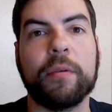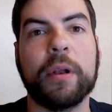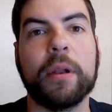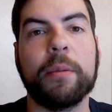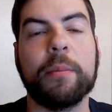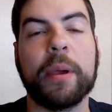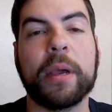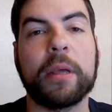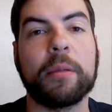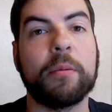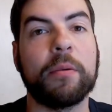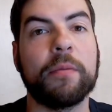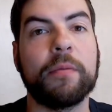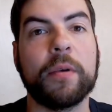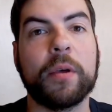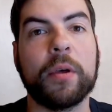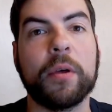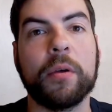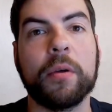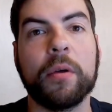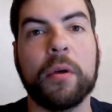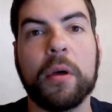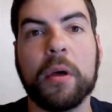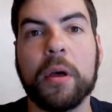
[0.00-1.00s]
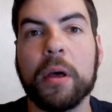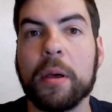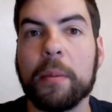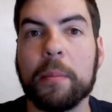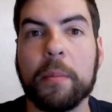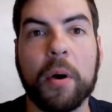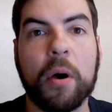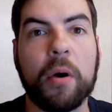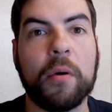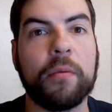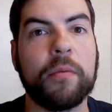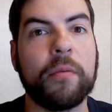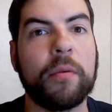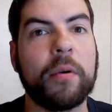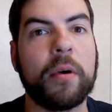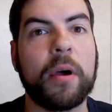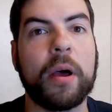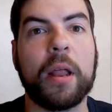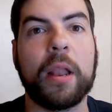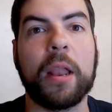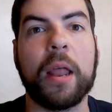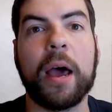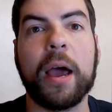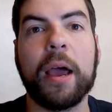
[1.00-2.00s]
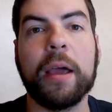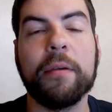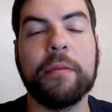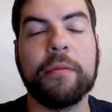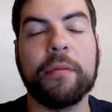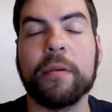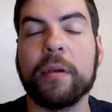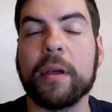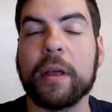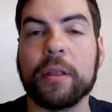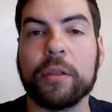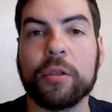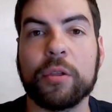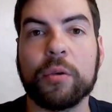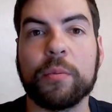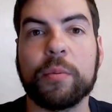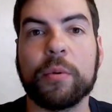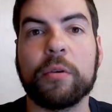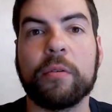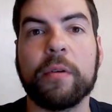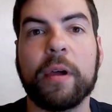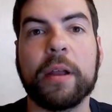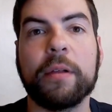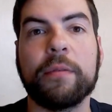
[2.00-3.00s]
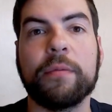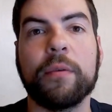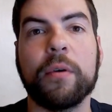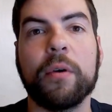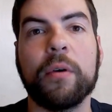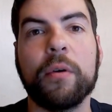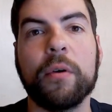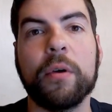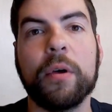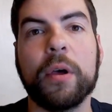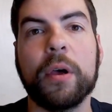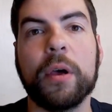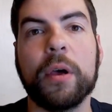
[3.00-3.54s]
really makes me feel both alive and super grateful.